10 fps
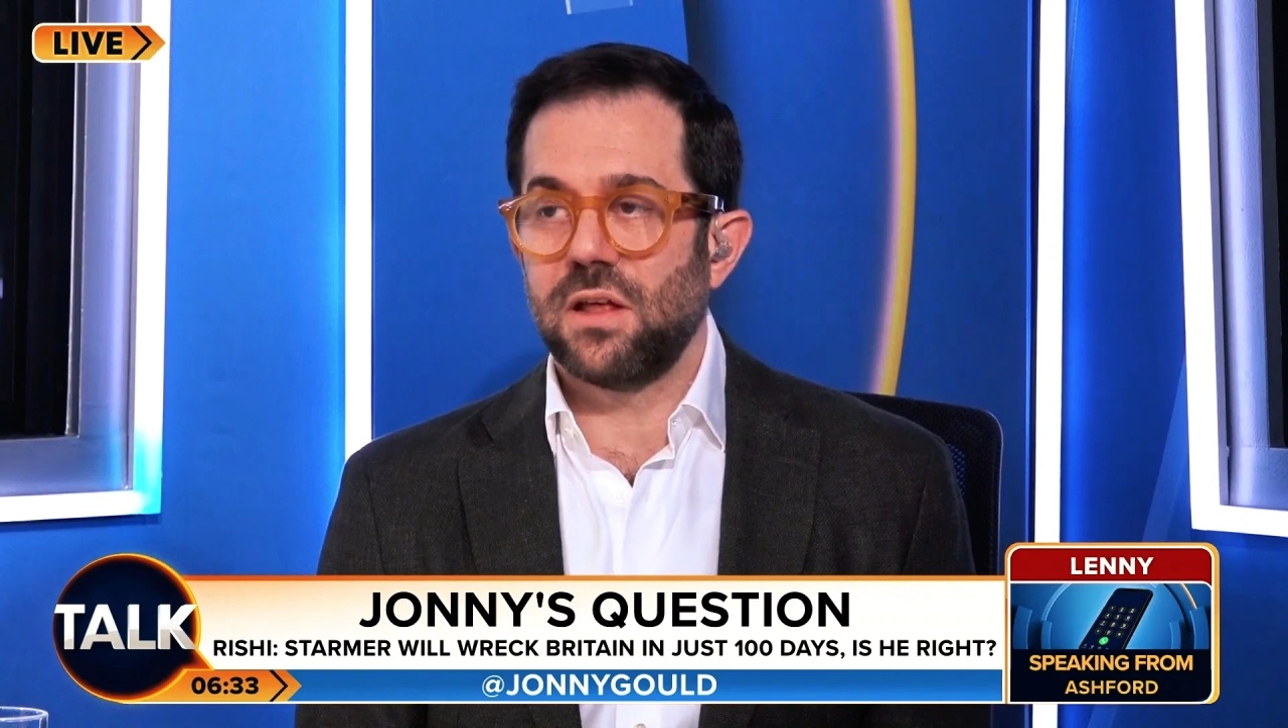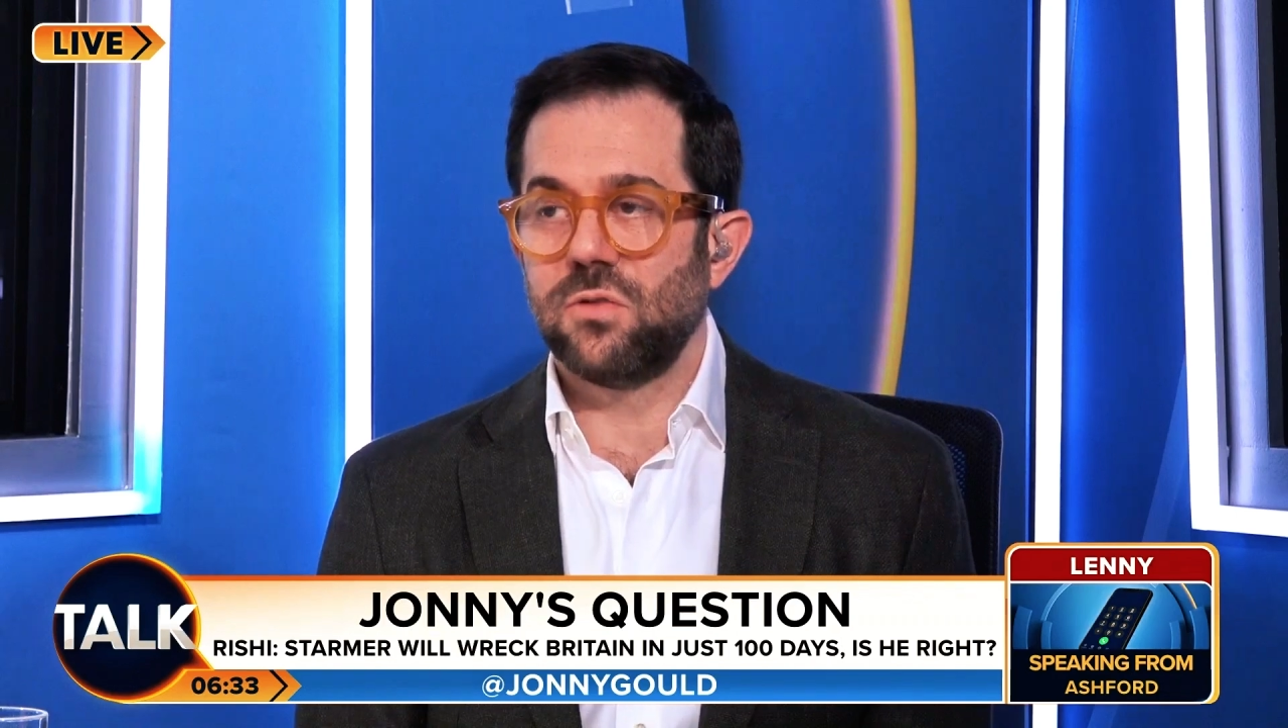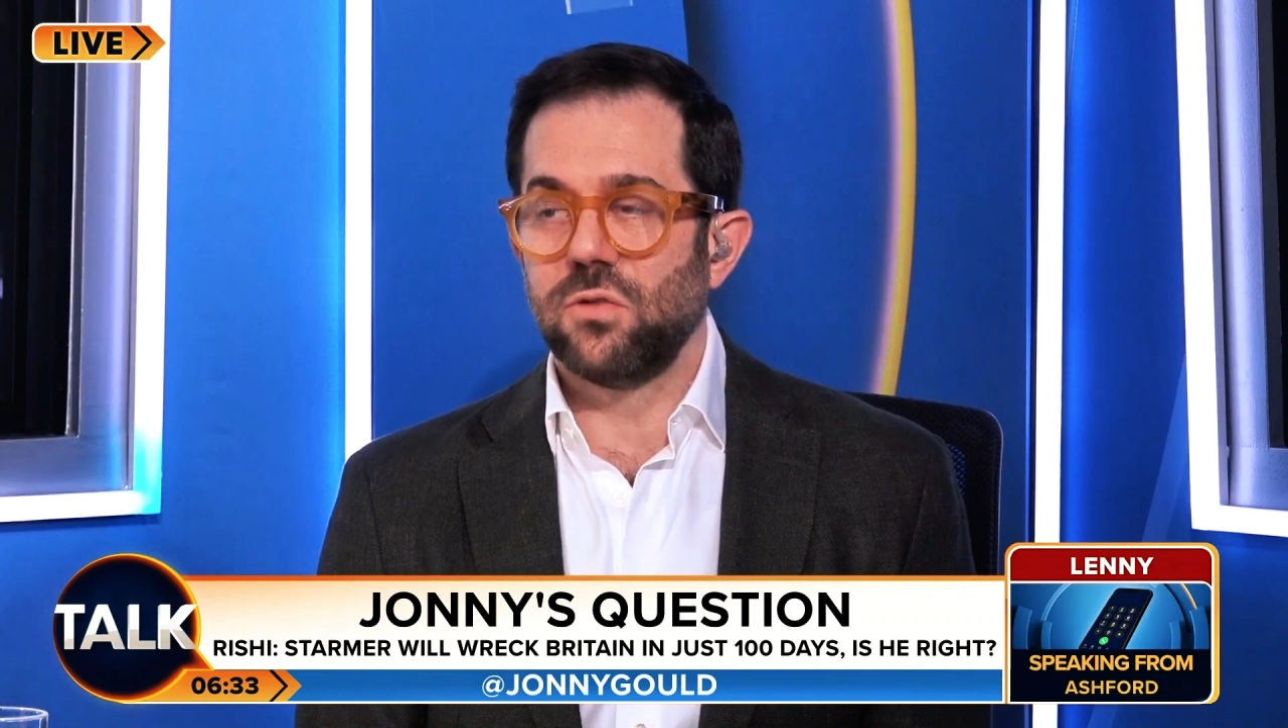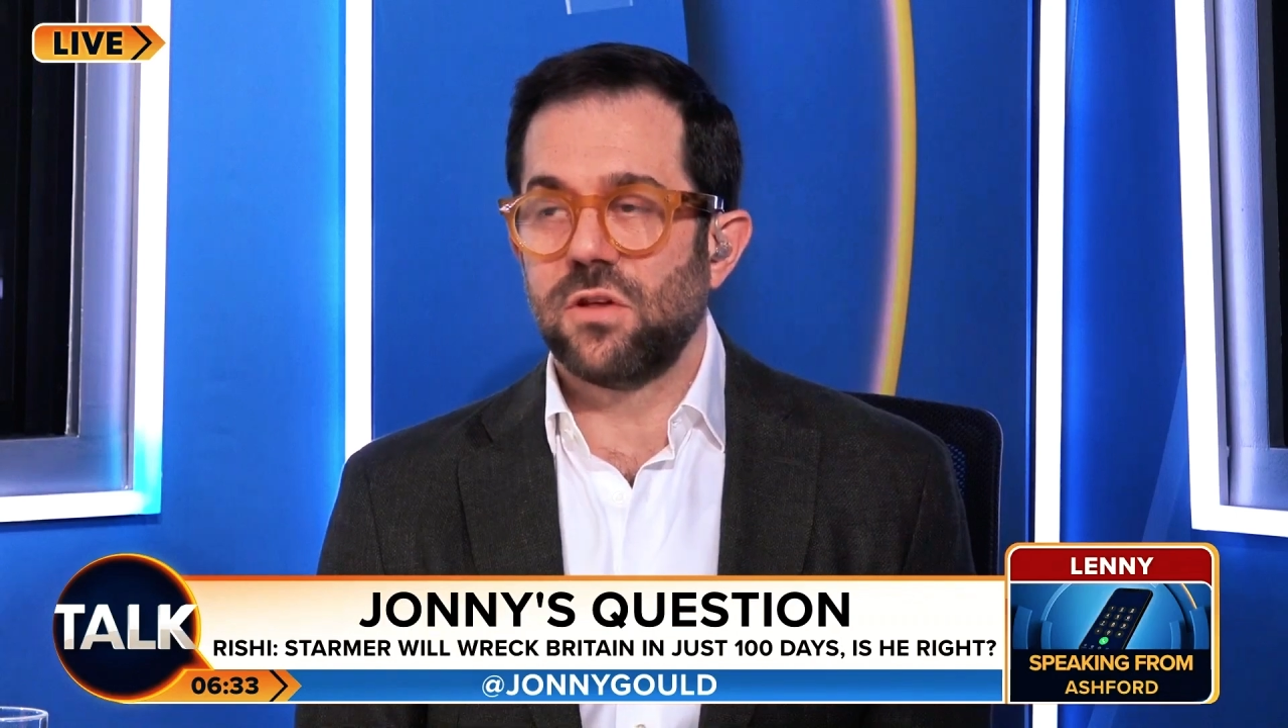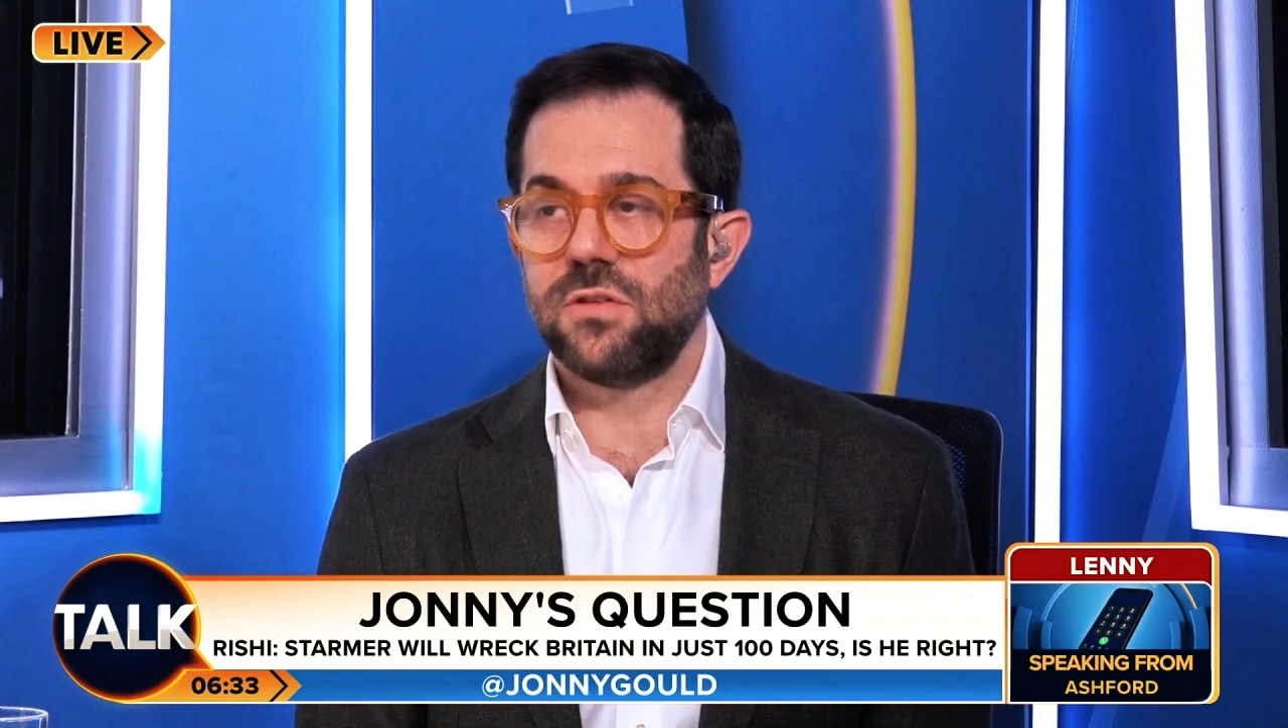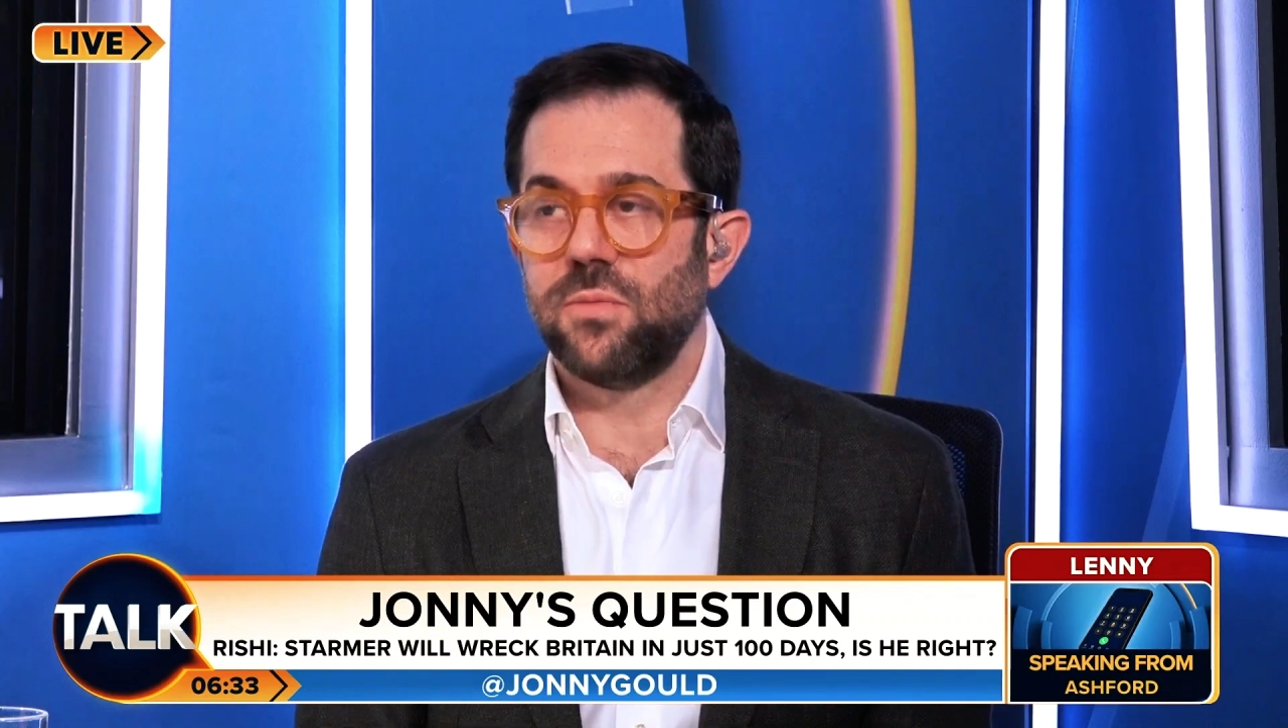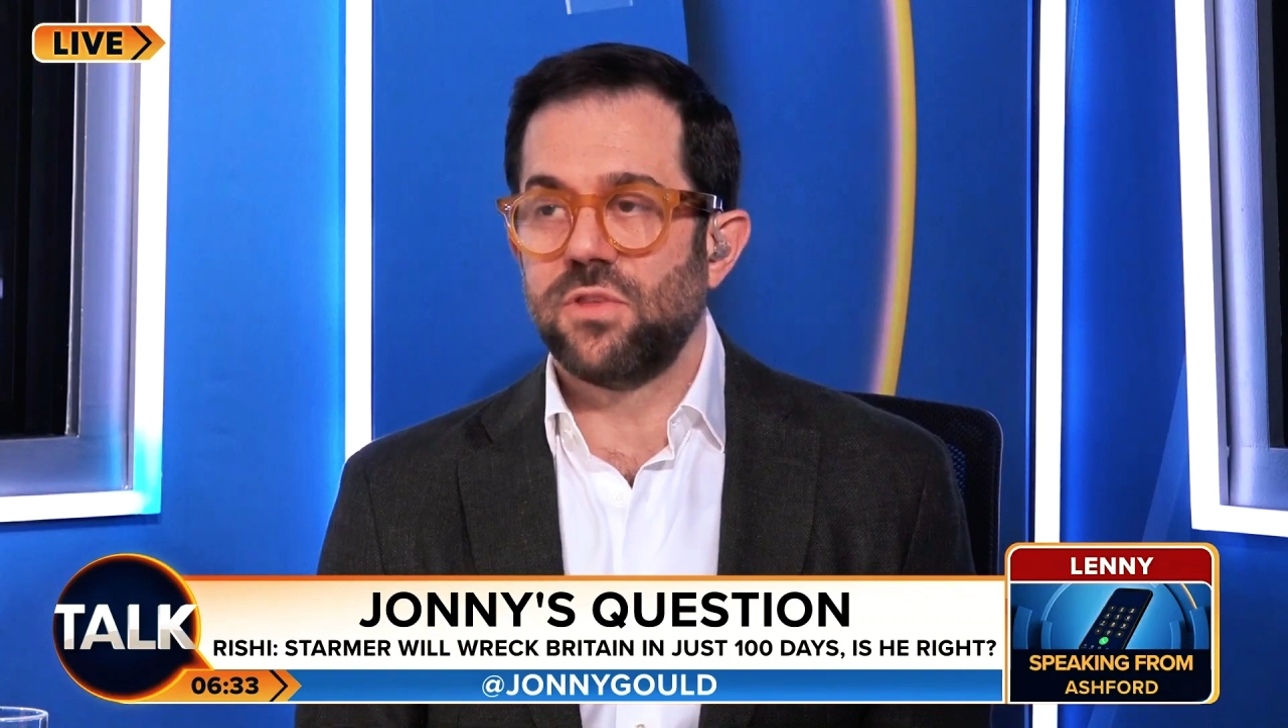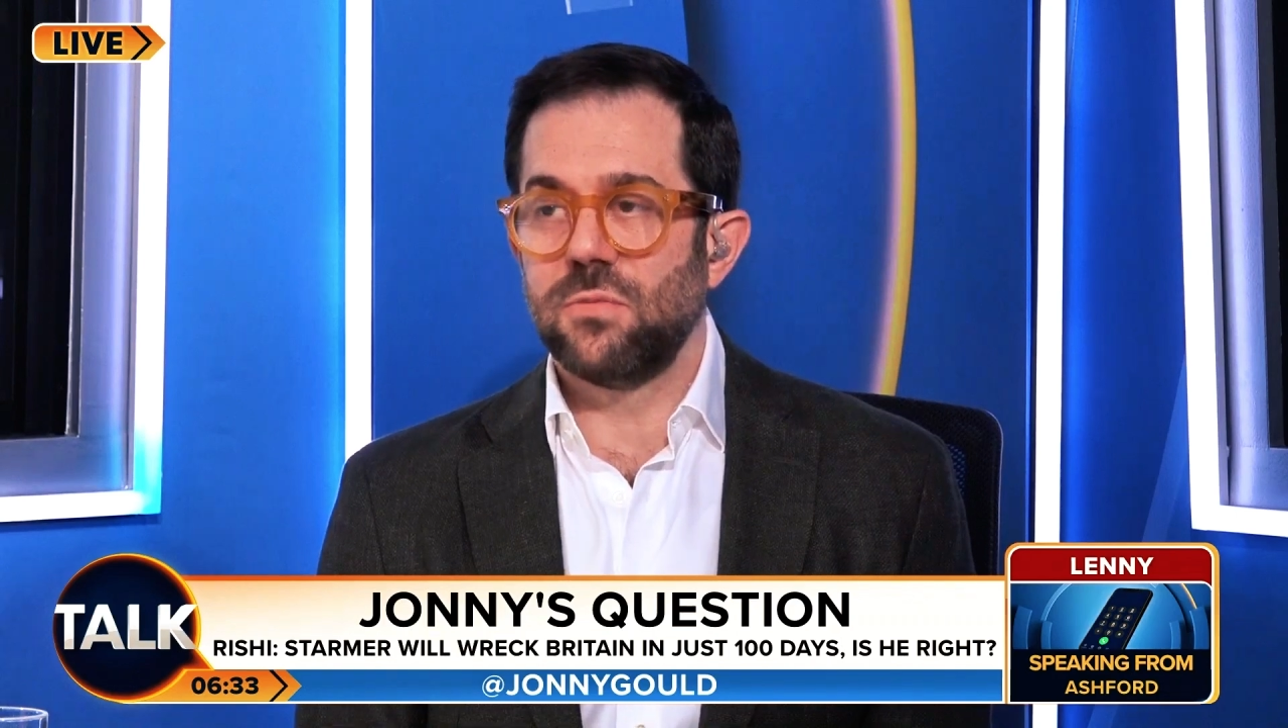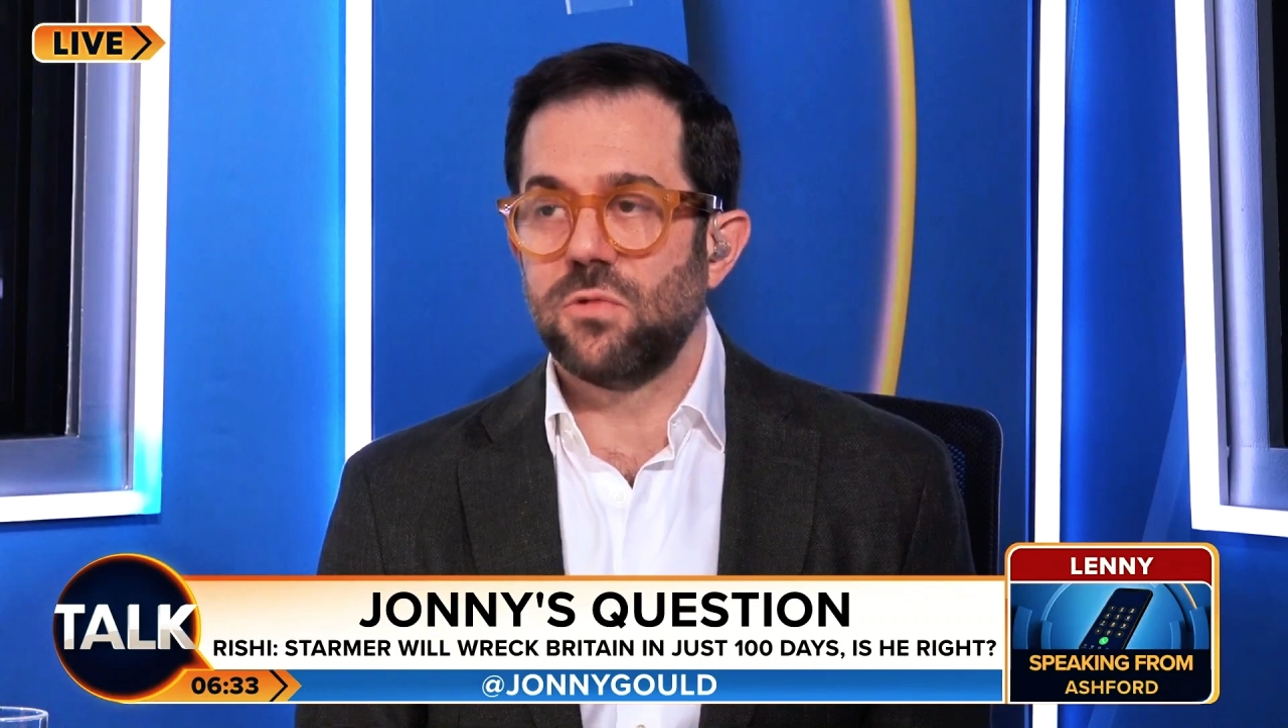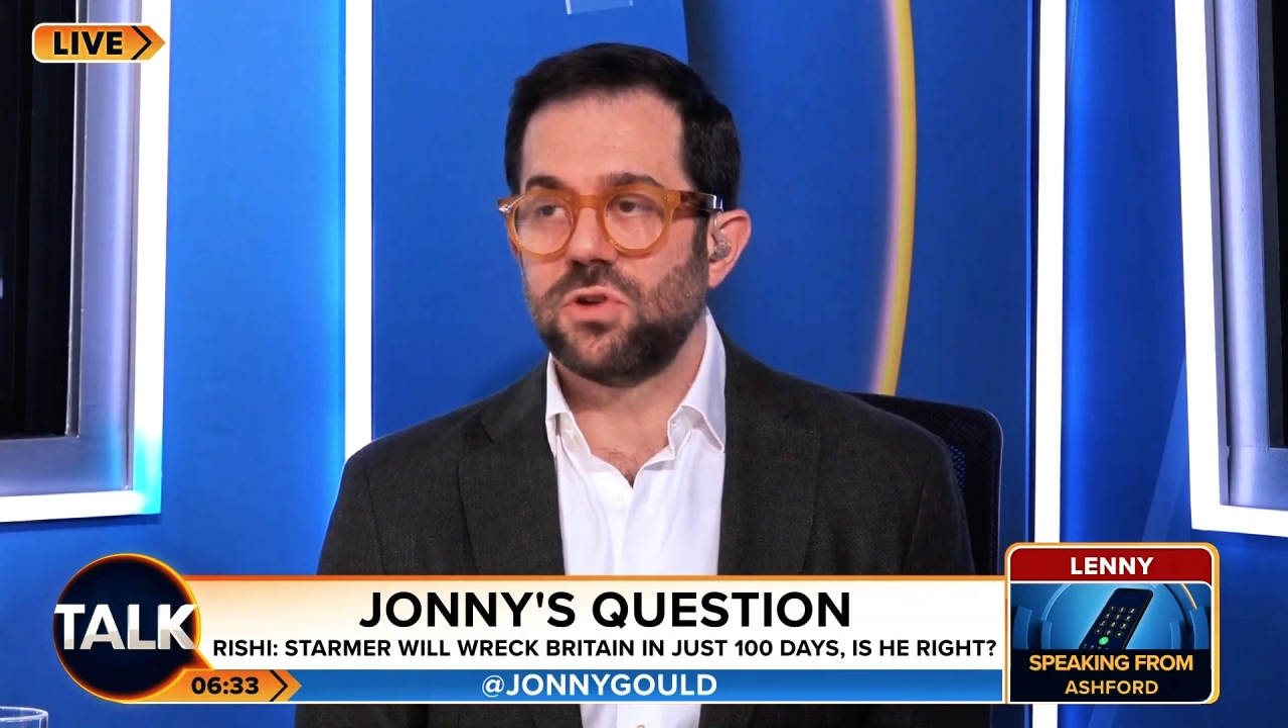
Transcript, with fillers: that's also something